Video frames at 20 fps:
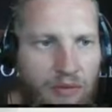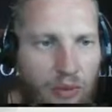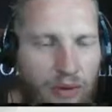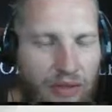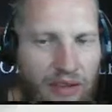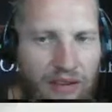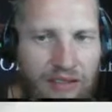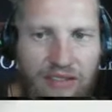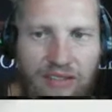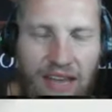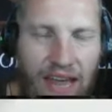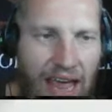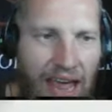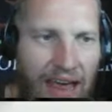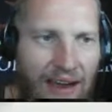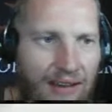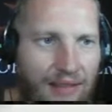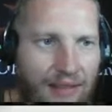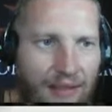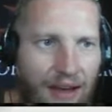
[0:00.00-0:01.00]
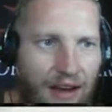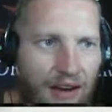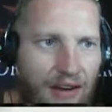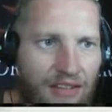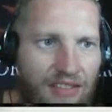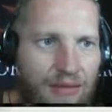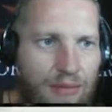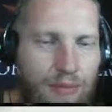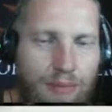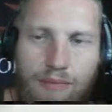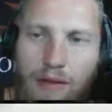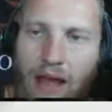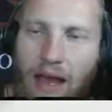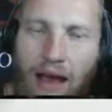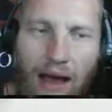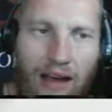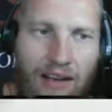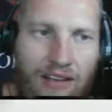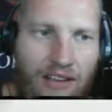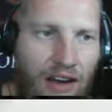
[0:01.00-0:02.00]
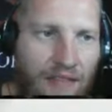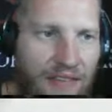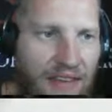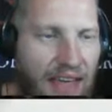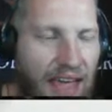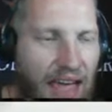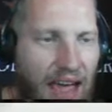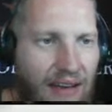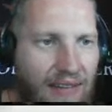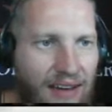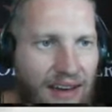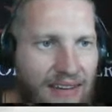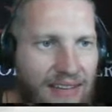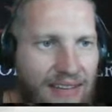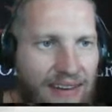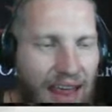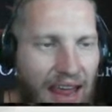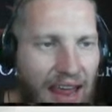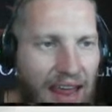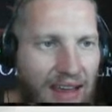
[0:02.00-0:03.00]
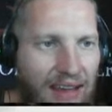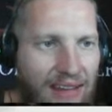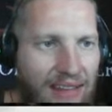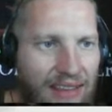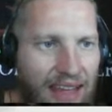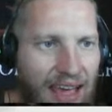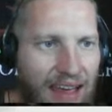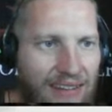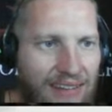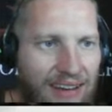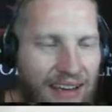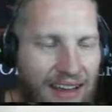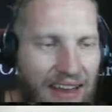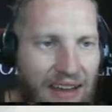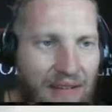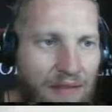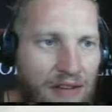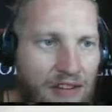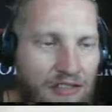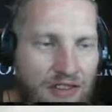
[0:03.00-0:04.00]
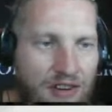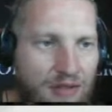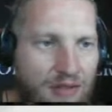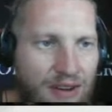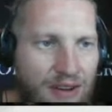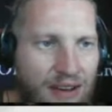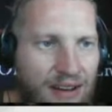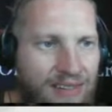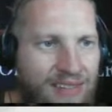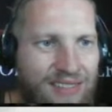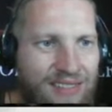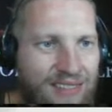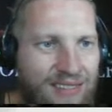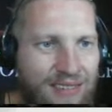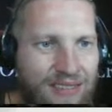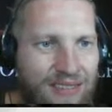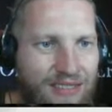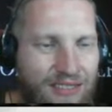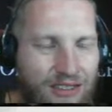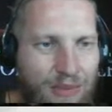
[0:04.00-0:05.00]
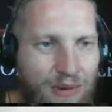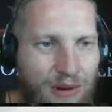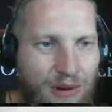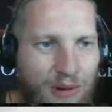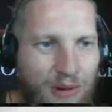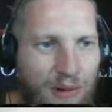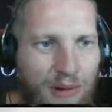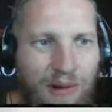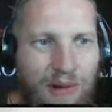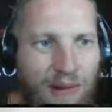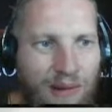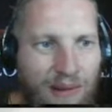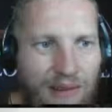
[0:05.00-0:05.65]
with its cannon there. It's got the anti-tank and the anti-infantry rounds. Super cool.